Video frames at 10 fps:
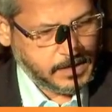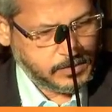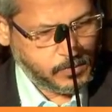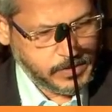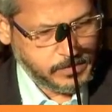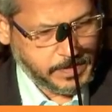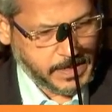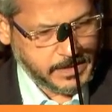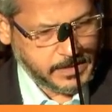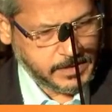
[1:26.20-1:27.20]
So would you
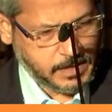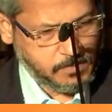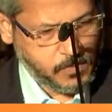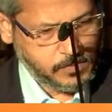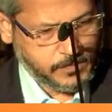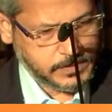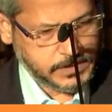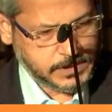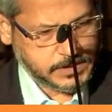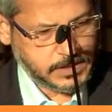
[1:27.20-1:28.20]
plan anything more for
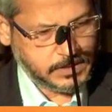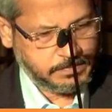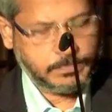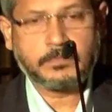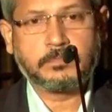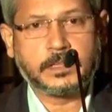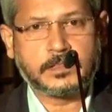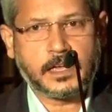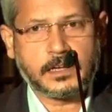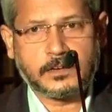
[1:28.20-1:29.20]
this
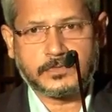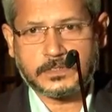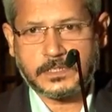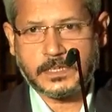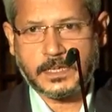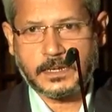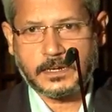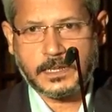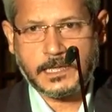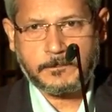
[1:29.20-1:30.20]
PCI after the
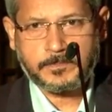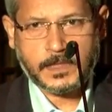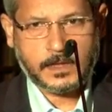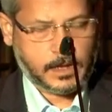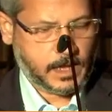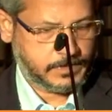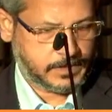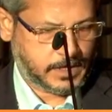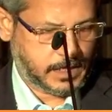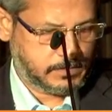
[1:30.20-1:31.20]
LAD,
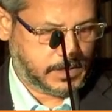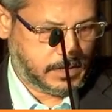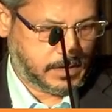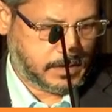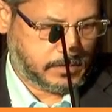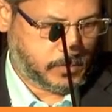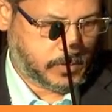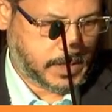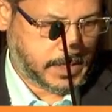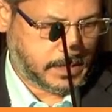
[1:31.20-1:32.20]
having relieved the
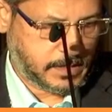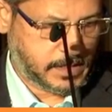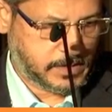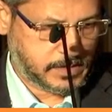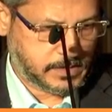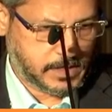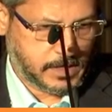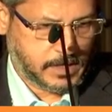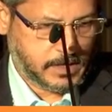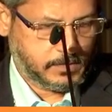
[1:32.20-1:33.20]
more critical lesions?
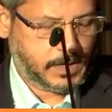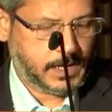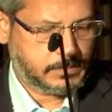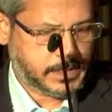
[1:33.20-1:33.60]
But I